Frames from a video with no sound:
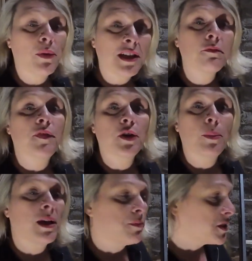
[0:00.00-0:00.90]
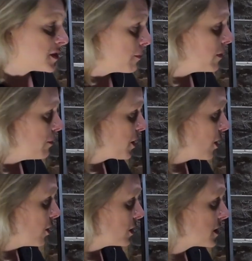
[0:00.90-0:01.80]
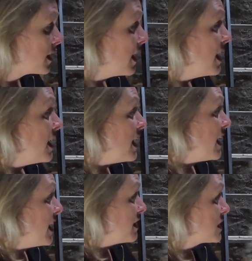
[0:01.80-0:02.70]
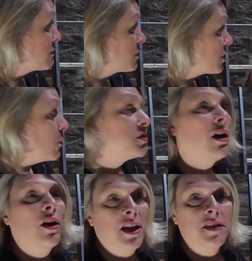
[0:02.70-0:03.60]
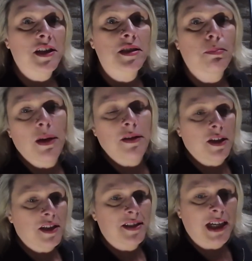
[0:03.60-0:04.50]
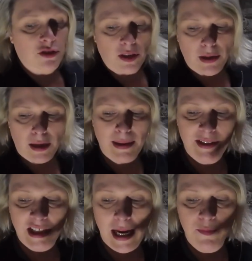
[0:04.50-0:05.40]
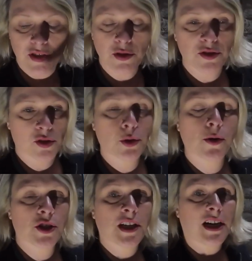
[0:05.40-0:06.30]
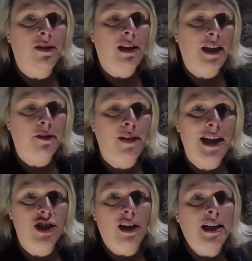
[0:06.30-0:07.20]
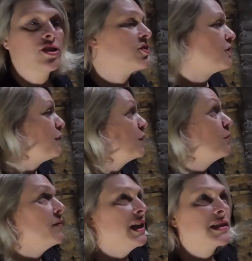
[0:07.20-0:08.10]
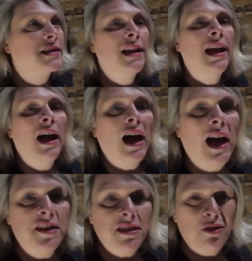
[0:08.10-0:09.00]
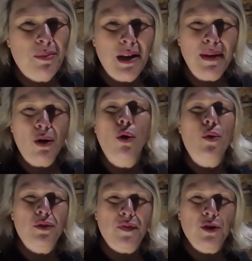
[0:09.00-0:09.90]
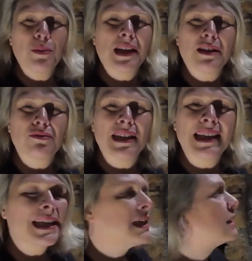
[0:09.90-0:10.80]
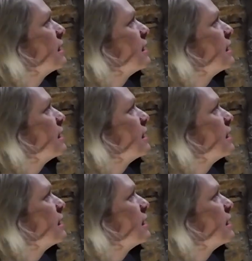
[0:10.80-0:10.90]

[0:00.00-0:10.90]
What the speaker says: We didn't film it just simply because it's so dark in this section of the barn. I'm actually having to use a torch here, like a flashlight, just to film this. So it would have been a bit awkward filming it, really.